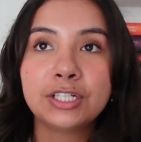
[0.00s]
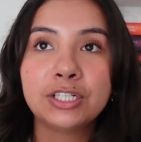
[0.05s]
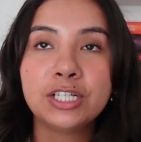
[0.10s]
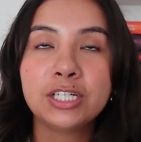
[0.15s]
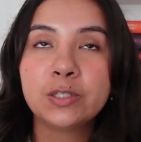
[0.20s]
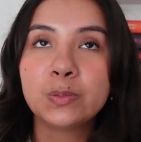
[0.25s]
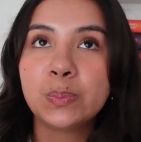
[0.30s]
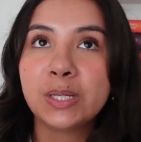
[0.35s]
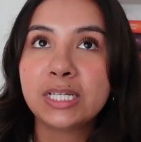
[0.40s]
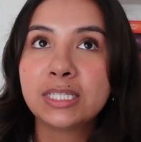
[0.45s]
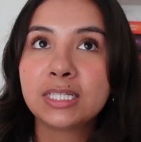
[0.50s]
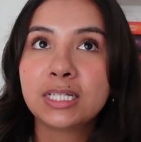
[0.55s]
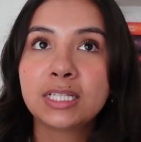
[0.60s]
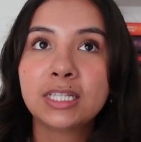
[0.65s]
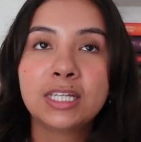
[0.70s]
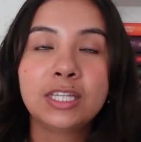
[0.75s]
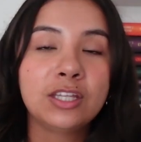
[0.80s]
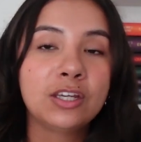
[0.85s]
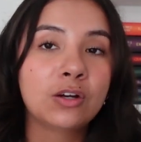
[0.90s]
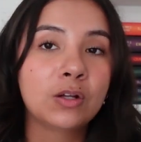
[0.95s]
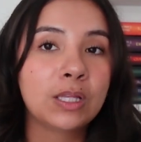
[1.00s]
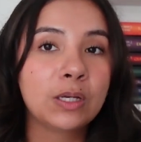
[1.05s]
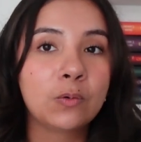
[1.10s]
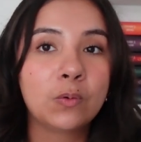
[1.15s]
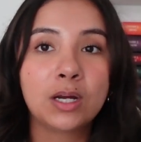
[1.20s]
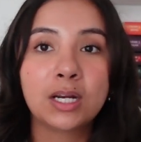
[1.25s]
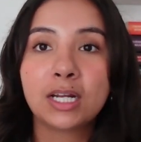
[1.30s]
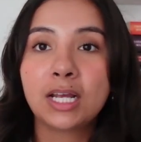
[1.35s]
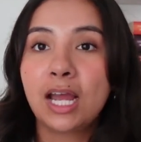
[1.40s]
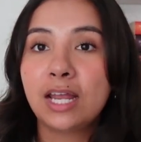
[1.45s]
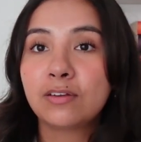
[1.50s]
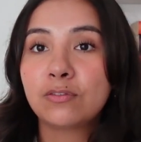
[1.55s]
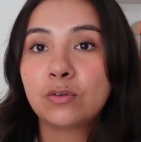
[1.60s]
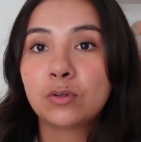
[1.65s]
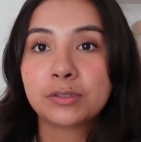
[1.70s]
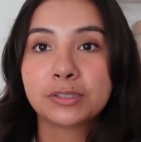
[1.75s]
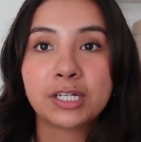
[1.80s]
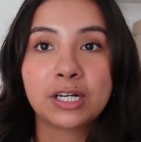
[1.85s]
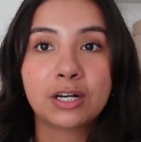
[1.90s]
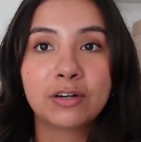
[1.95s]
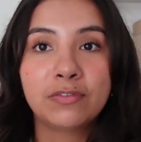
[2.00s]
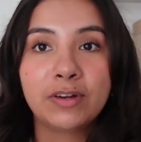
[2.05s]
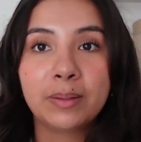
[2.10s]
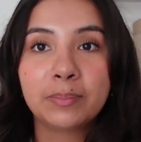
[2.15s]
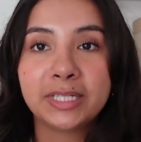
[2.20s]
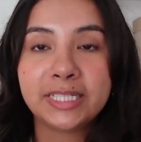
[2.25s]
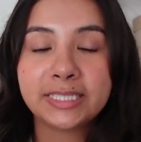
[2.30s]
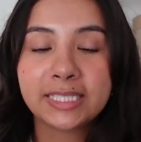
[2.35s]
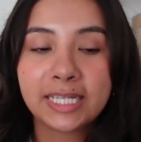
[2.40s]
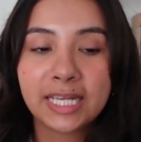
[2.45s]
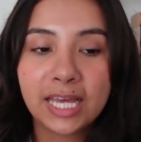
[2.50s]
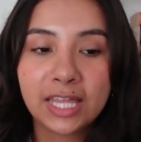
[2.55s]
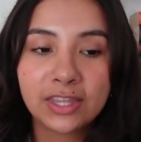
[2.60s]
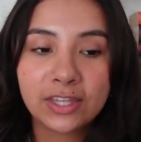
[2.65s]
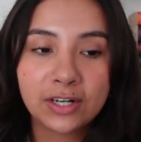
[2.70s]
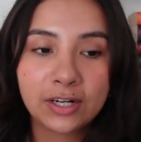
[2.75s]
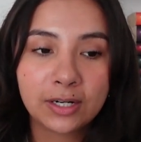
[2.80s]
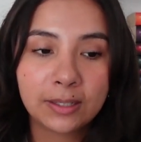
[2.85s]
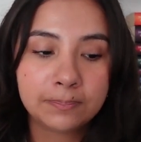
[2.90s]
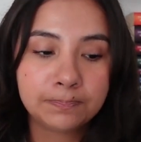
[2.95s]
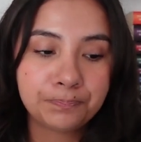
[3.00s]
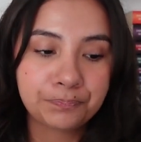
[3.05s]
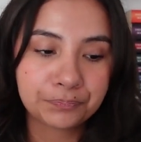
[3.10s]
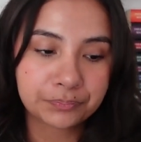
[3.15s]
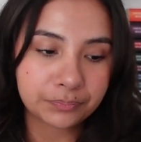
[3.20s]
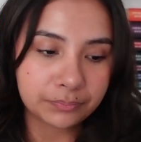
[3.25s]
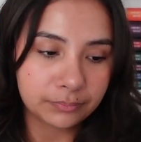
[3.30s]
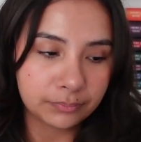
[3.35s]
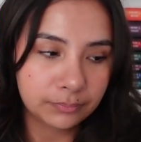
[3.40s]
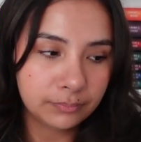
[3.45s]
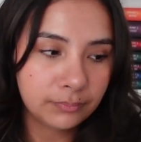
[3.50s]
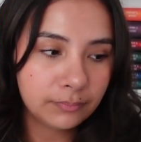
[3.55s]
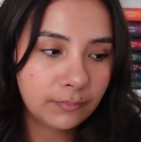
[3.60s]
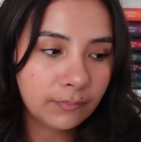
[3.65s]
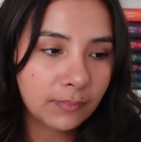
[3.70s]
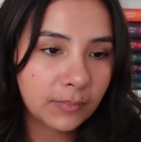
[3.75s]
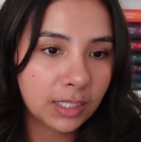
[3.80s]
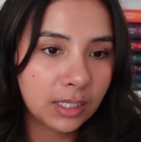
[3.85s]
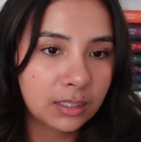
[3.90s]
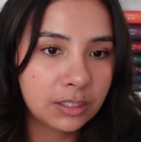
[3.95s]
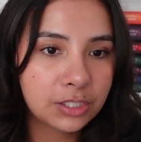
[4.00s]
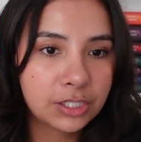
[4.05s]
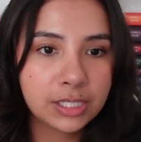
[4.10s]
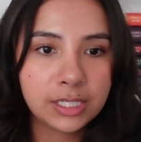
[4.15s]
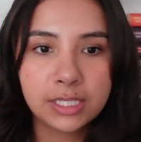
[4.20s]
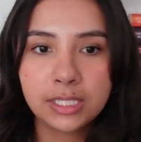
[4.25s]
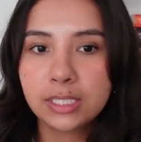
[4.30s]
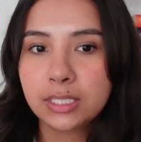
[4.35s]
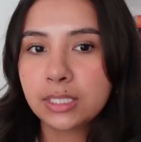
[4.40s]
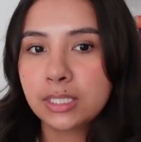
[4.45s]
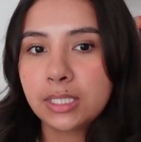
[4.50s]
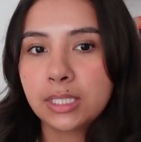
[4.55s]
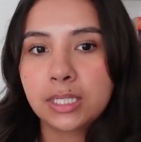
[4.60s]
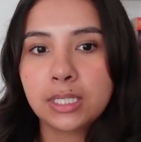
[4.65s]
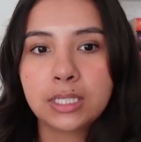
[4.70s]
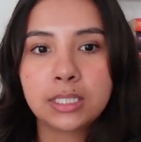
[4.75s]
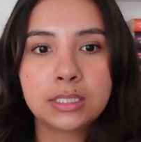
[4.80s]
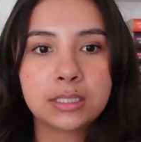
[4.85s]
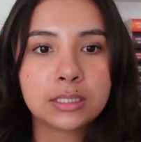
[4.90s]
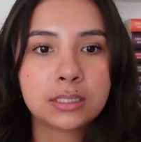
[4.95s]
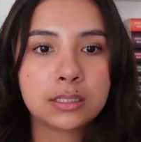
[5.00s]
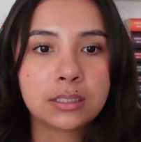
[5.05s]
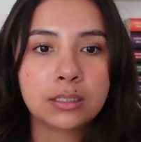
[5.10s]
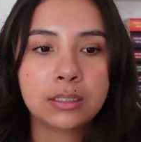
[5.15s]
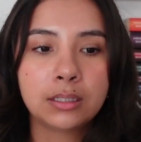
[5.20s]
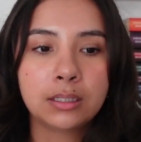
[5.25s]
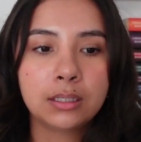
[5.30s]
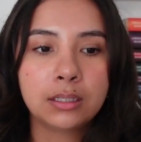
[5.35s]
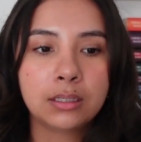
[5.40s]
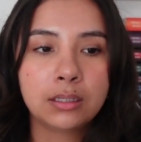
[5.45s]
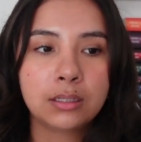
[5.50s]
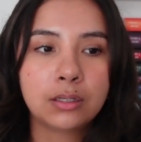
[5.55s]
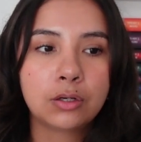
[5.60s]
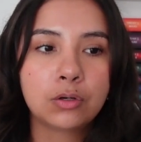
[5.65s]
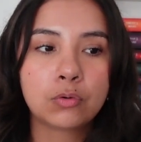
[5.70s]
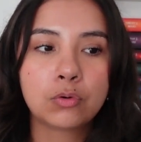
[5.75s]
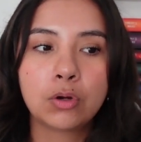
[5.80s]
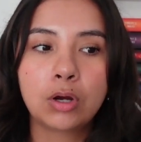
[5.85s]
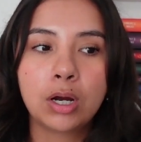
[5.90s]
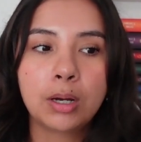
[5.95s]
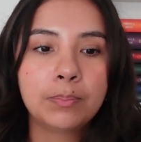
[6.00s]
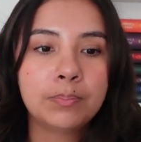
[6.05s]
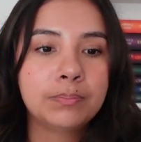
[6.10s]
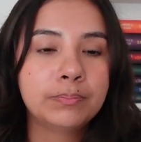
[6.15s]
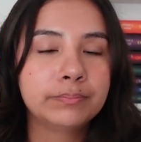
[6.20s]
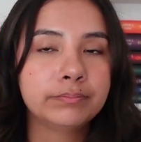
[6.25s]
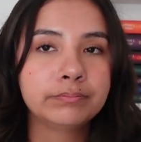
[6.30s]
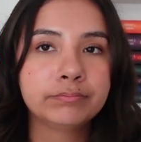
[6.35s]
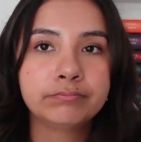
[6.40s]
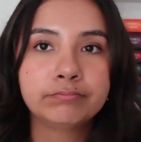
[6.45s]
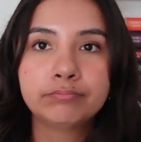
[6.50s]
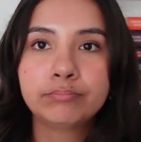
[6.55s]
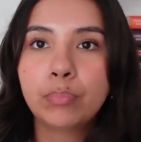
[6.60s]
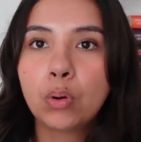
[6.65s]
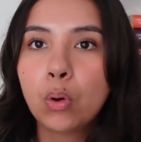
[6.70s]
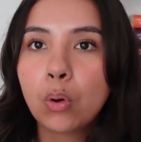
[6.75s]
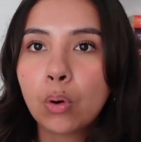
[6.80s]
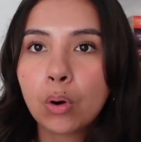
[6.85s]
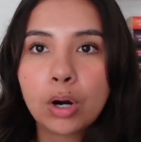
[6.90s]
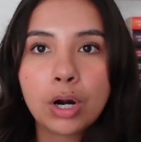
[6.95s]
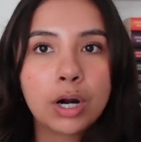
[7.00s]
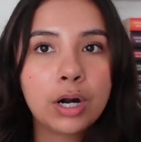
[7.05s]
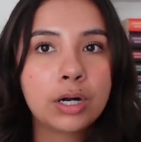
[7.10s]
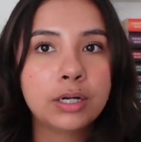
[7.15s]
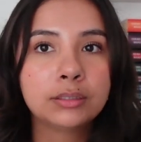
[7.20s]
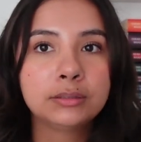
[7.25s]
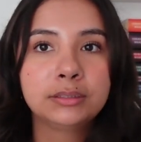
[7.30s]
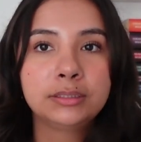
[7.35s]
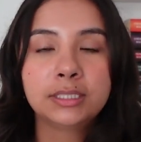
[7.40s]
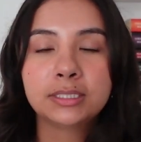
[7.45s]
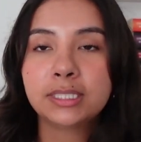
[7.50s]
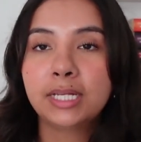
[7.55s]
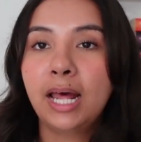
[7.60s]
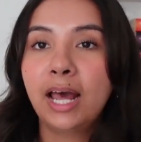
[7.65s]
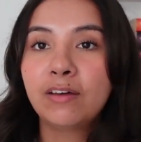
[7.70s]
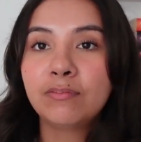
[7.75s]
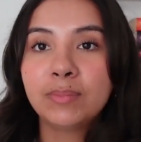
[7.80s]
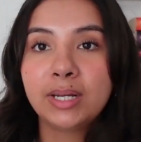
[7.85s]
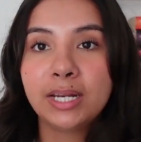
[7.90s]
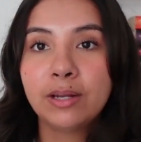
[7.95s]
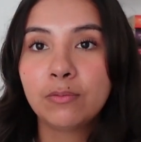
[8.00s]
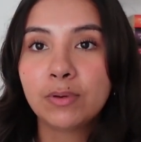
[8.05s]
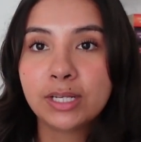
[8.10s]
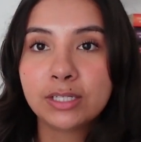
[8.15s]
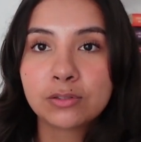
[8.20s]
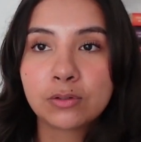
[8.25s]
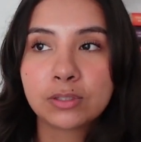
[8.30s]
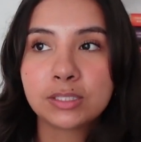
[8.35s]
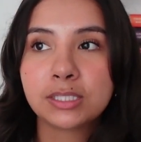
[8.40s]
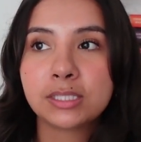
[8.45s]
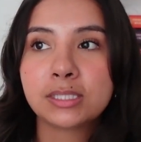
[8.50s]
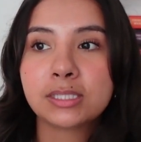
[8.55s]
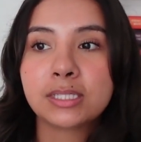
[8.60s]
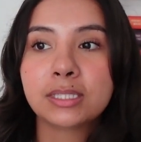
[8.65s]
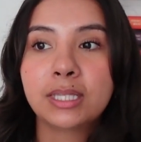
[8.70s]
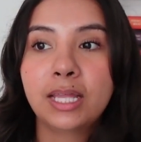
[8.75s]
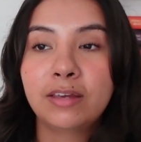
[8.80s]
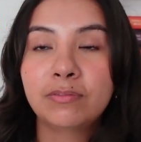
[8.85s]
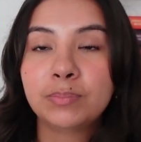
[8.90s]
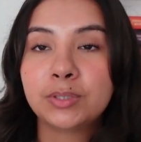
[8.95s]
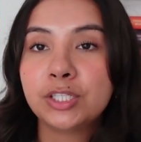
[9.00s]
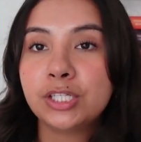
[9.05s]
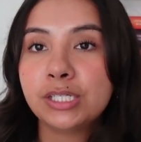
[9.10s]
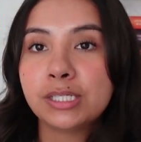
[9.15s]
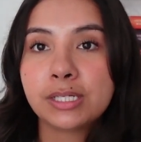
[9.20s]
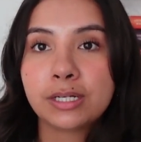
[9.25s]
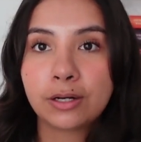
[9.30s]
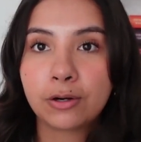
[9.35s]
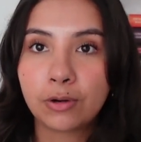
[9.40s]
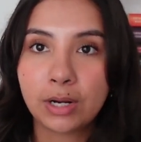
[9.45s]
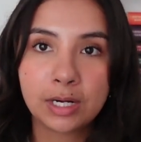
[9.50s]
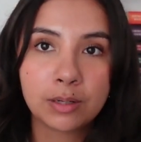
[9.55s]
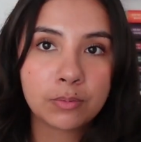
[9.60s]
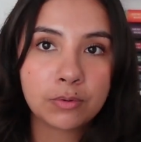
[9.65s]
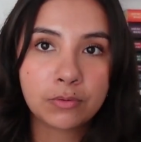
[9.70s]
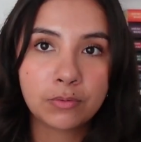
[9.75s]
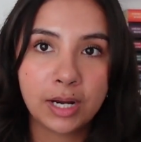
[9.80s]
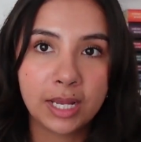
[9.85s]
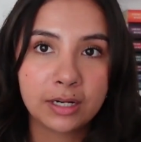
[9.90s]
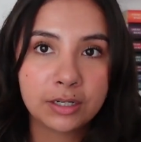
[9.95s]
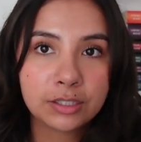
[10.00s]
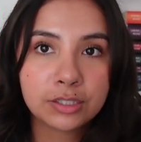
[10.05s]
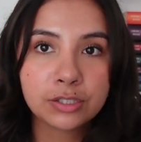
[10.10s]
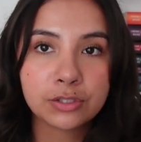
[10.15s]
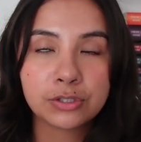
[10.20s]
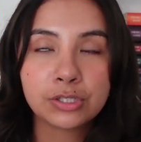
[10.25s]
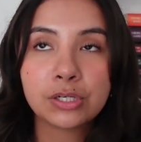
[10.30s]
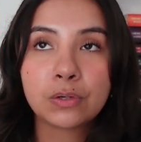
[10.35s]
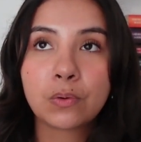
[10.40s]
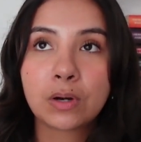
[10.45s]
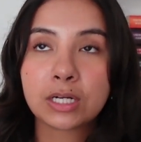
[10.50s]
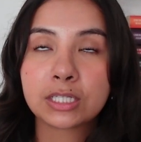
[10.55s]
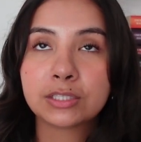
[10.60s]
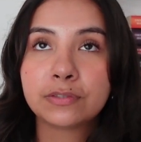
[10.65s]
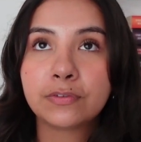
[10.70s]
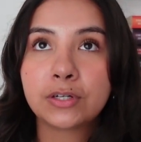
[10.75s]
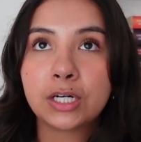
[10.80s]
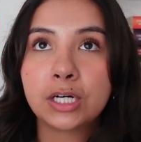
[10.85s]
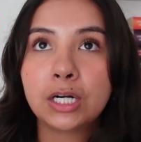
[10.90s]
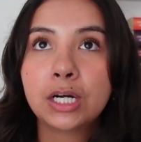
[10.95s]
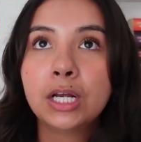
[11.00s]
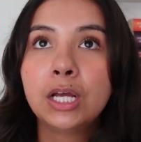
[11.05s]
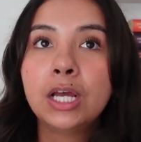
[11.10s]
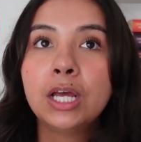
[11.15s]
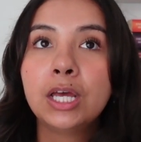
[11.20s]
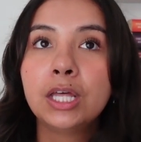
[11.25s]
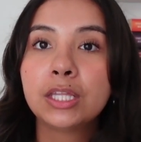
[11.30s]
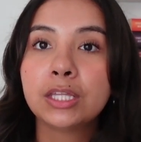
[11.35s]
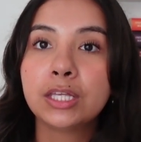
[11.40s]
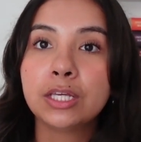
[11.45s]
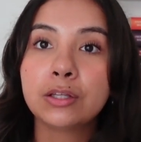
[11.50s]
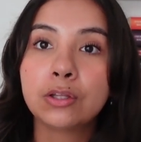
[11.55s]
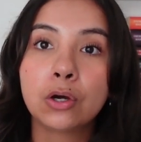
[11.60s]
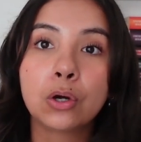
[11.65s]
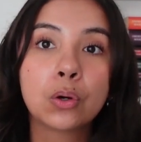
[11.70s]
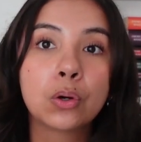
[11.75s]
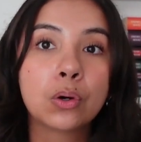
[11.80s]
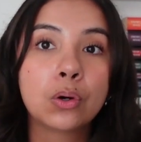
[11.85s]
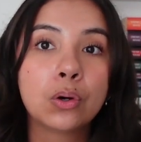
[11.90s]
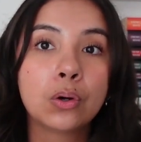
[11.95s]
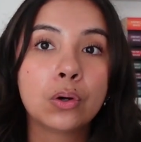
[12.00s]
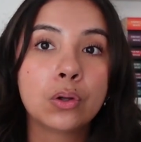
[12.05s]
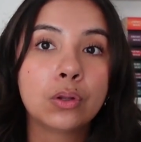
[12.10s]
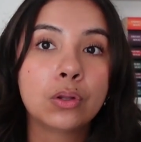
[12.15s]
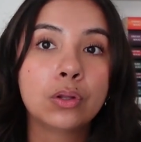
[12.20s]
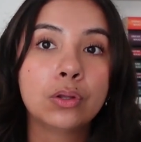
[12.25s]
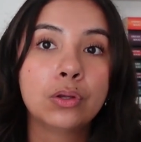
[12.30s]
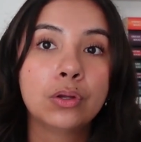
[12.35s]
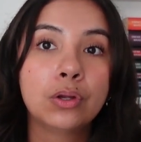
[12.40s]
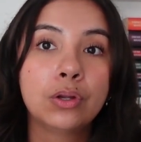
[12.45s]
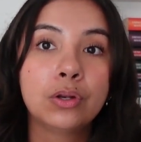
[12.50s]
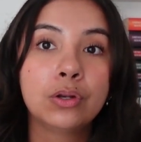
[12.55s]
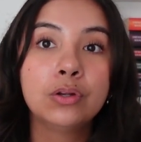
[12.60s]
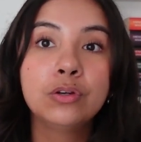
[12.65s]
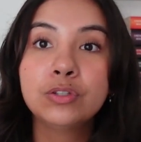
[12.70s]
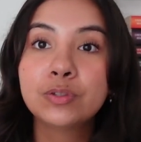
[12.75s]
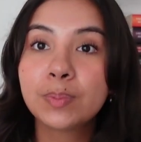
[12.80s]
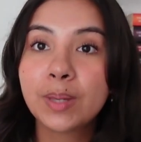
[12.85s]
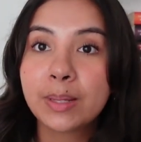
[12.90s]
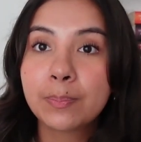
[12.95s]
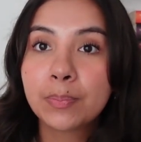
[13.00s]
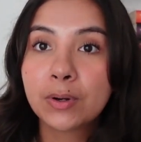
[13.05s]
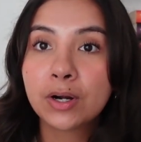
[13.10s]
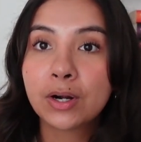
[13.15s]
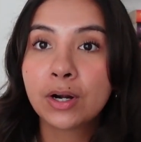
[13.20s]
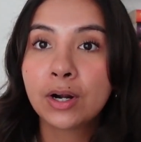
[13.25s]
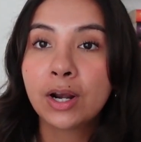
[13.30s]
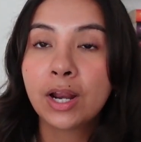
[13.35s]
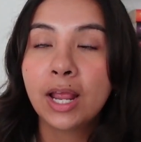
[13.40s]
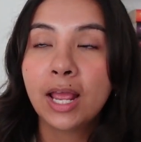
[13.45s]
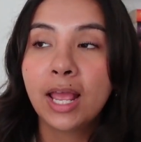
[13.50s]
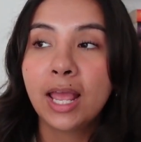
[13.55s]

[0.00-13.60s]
she's basically the only one kind of holding her family together. She is grew up poor, doesn't have many resources in life, but she's an incredible writer. So she works for the local newspaper